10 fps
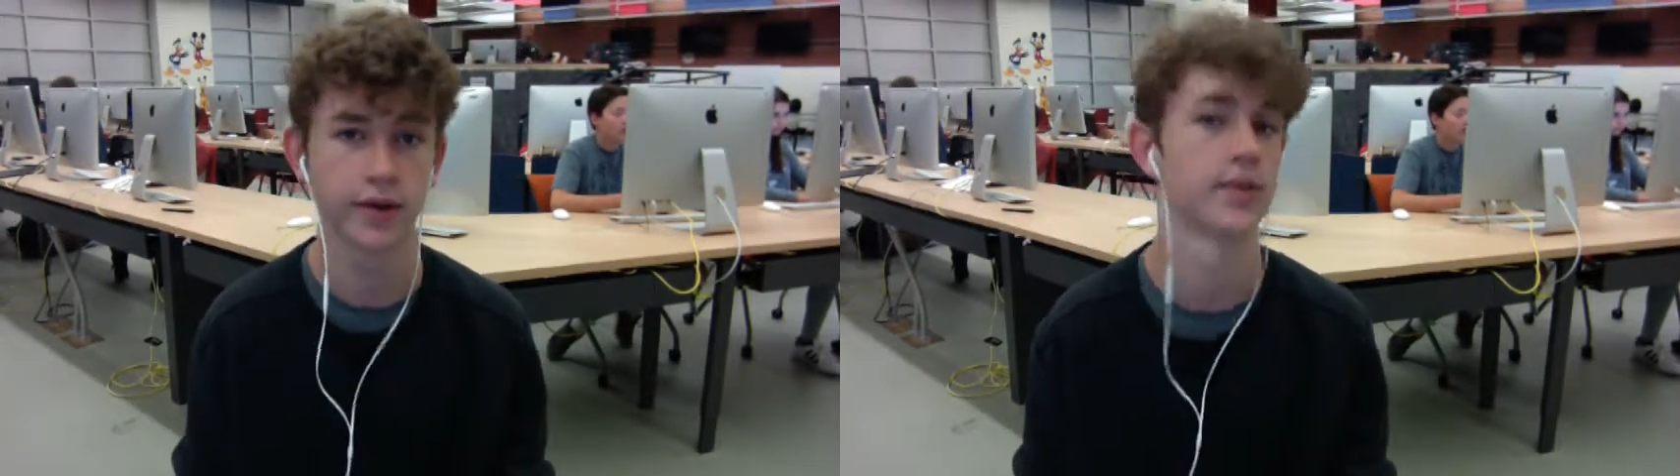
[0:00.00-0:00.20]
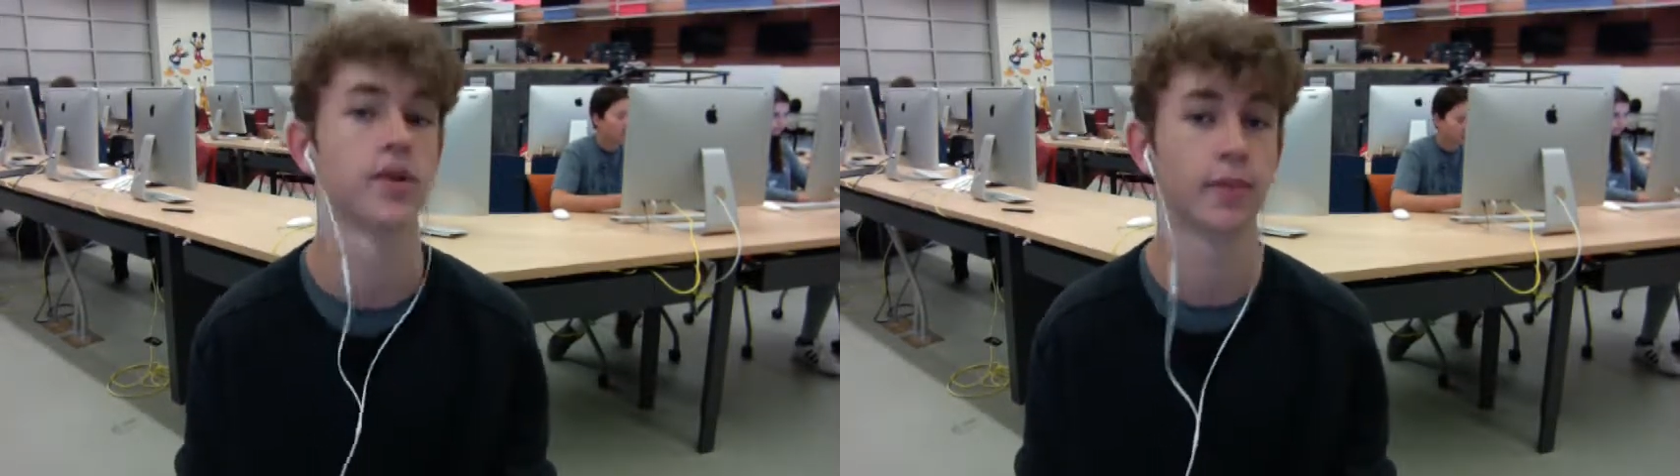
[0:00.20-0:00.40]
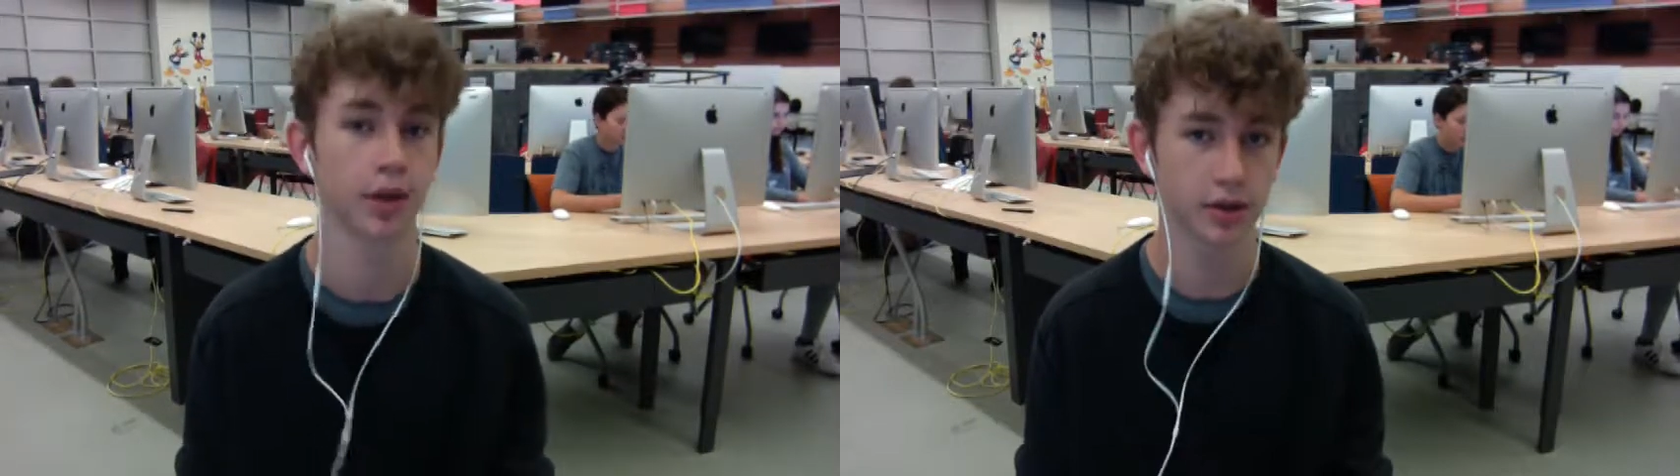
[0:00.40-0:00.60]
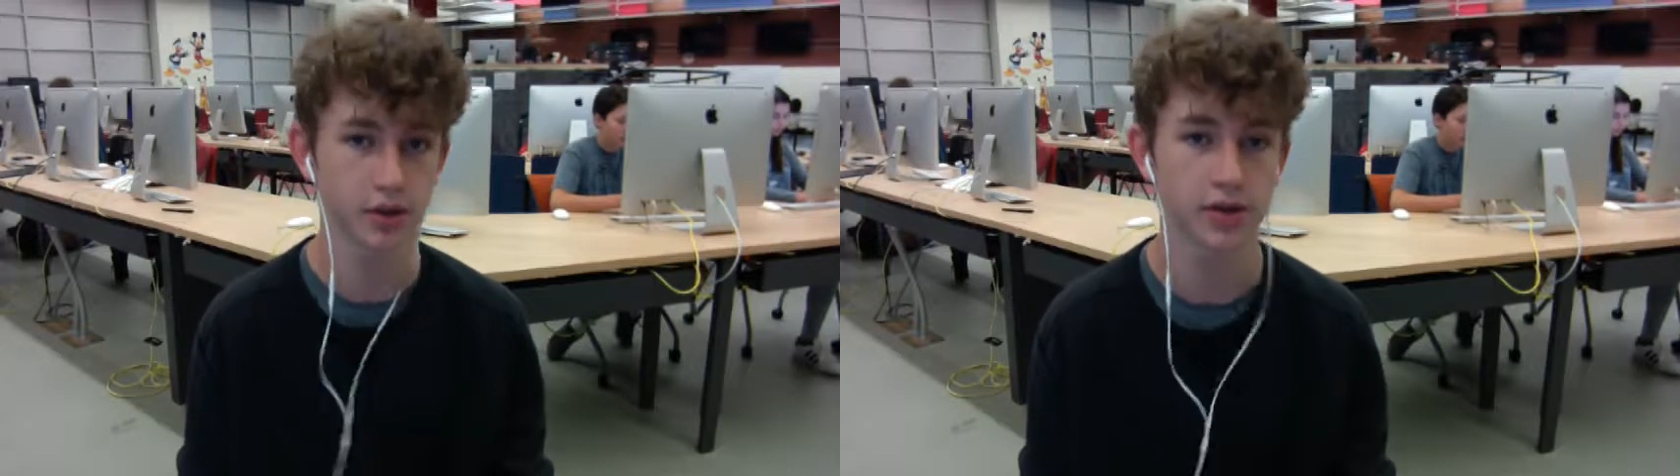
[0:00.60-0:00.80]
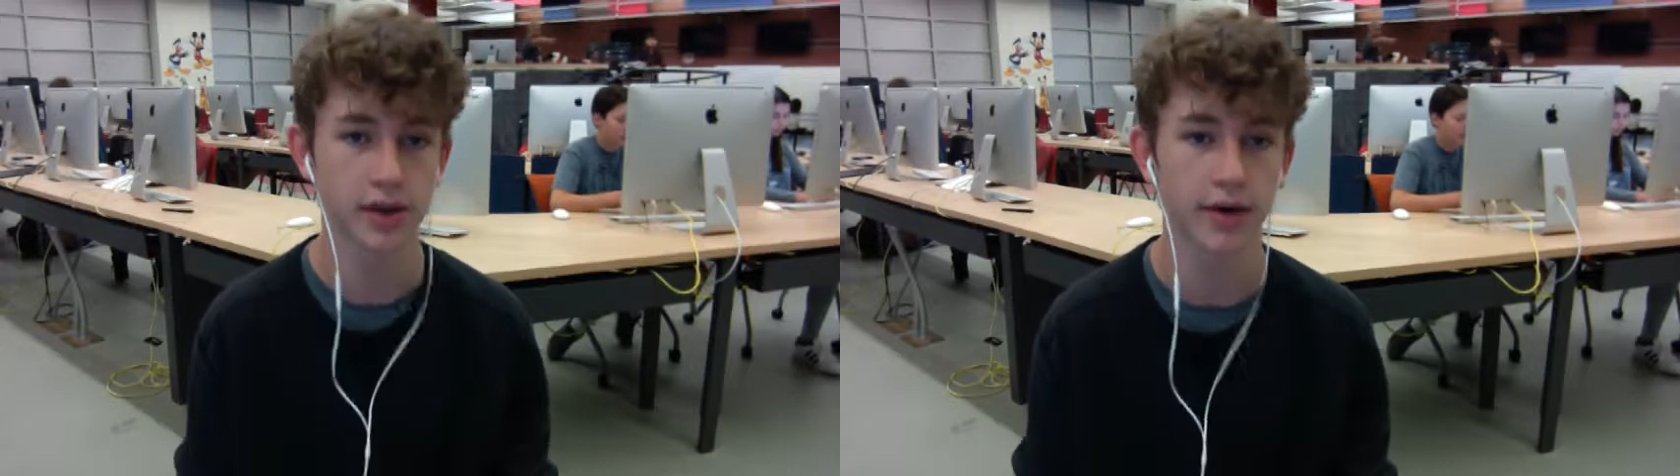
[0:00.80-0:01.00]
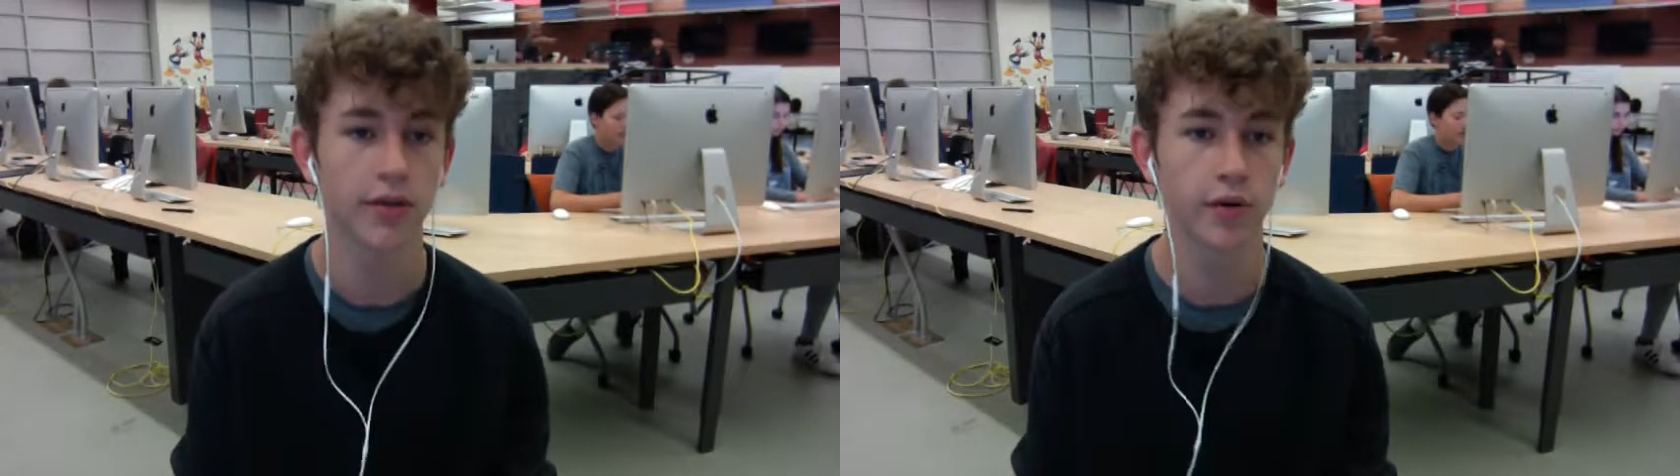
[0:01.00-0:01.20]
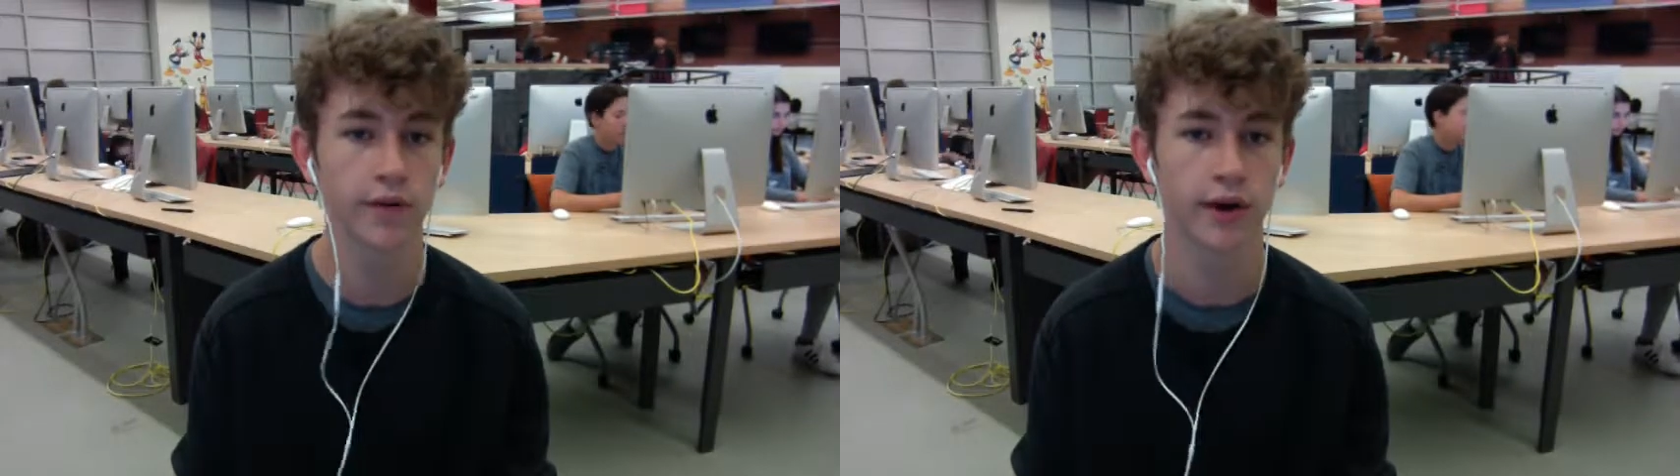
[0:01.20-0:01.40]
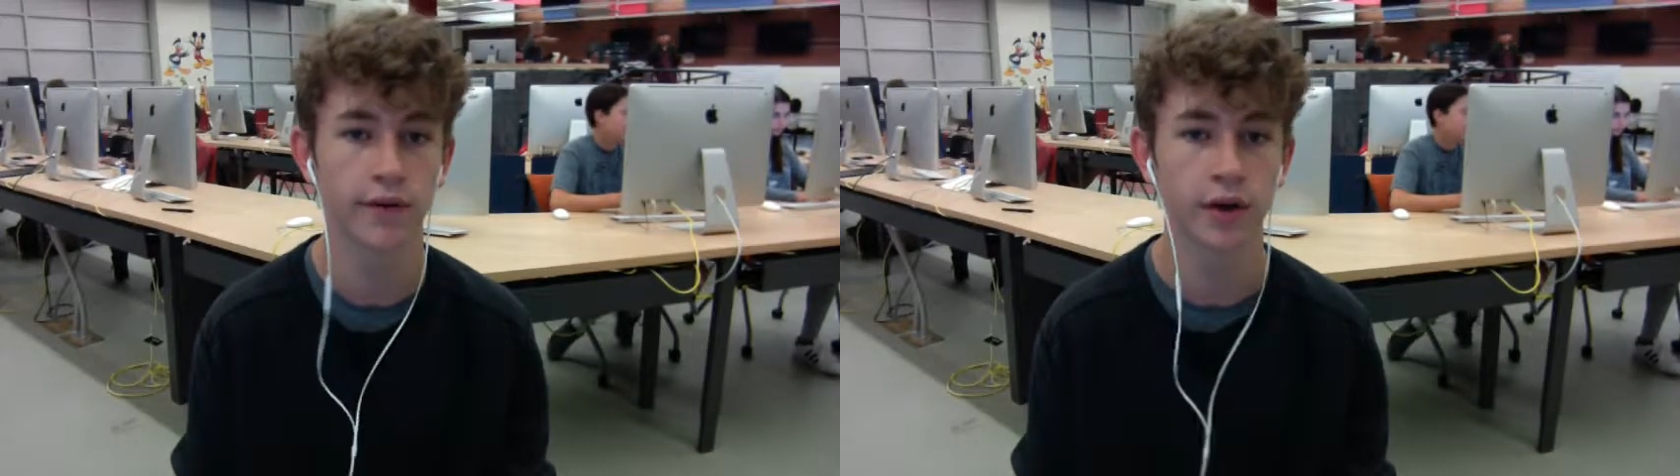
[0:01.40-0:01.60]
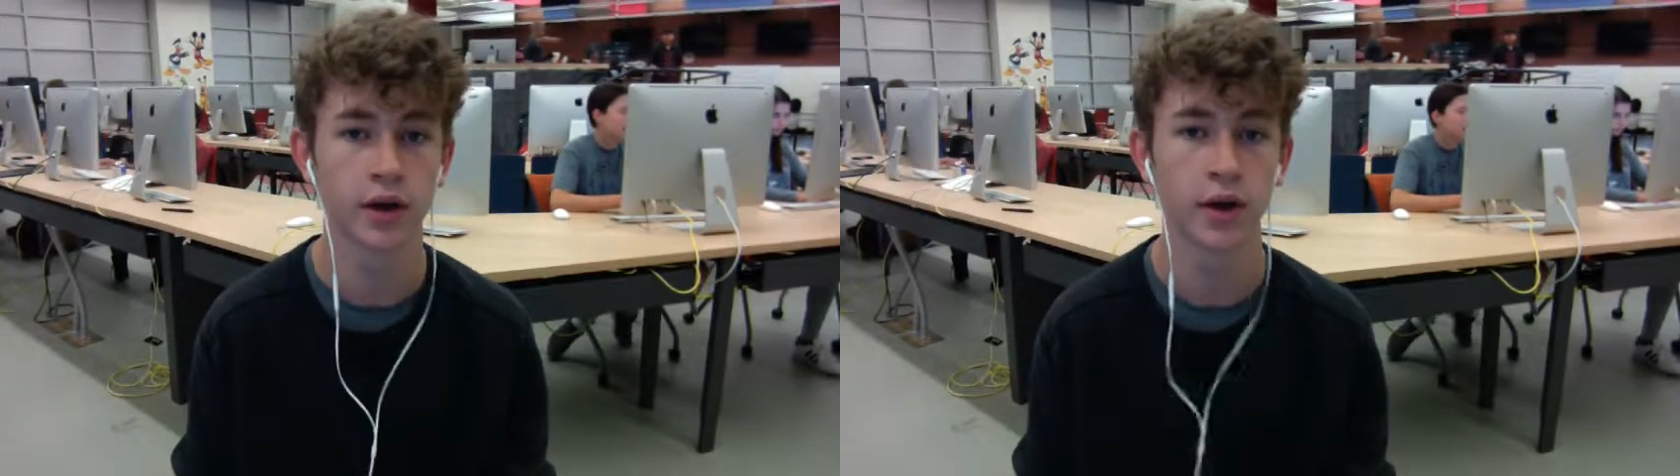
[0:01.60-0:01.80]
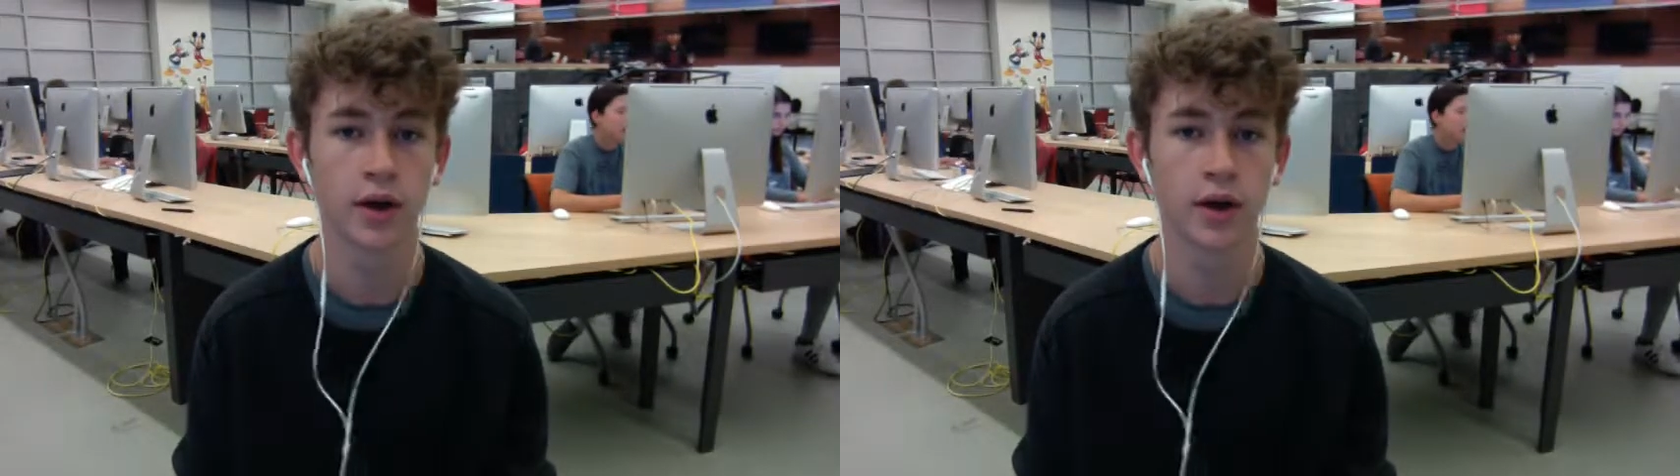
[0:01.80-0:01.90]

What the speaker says: so I'm going to use an iPhone forever.